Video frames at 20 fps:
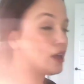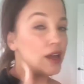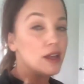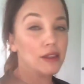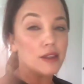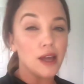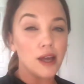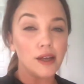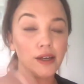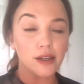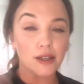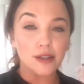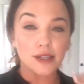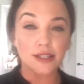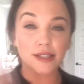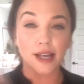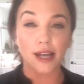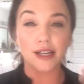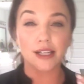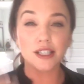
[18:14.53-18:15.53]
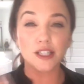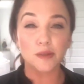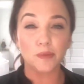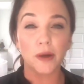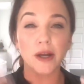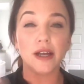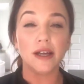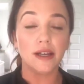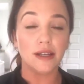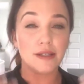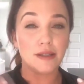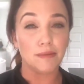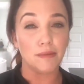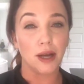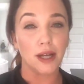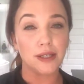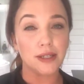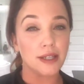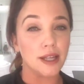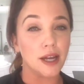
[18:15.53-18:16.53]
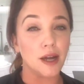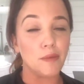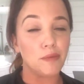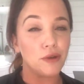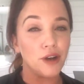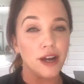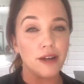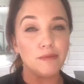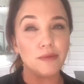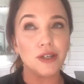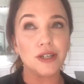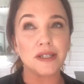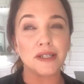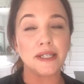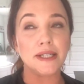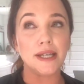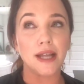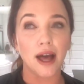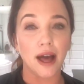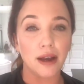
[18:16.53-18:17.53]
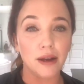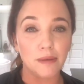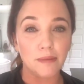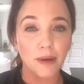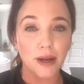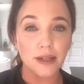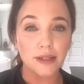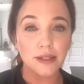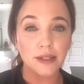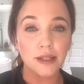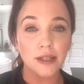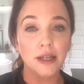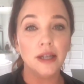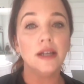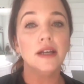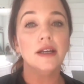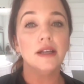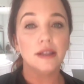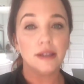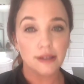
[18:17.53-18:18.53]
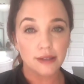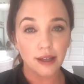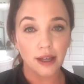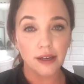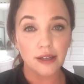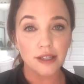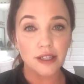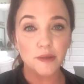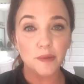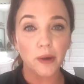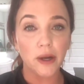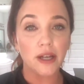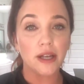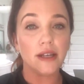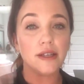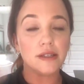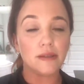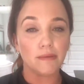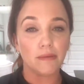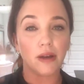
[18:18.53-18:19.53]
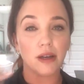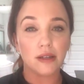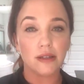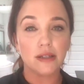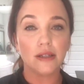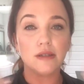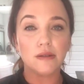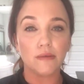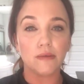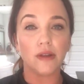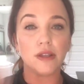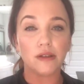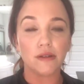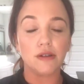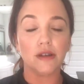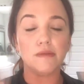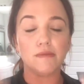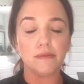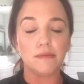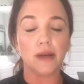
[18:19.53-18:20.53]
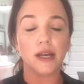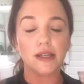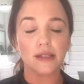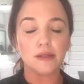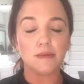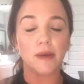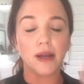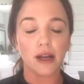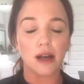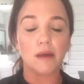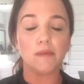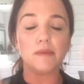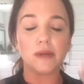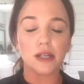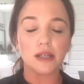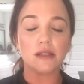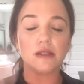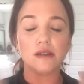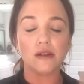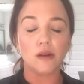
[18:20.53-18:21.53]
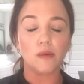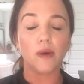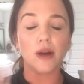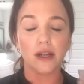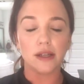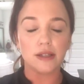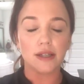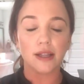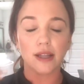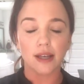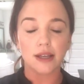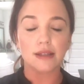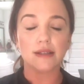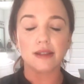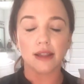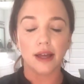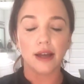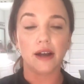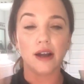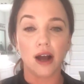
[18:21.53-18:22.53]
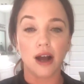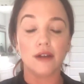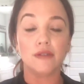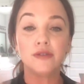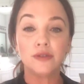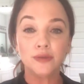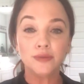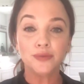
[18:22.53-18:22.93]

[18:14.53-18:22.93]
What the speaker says: And then the setting spray is a must. Like a primer is not a must. Setting spray is a must with cream-based makeup because you don't want it to like slide off.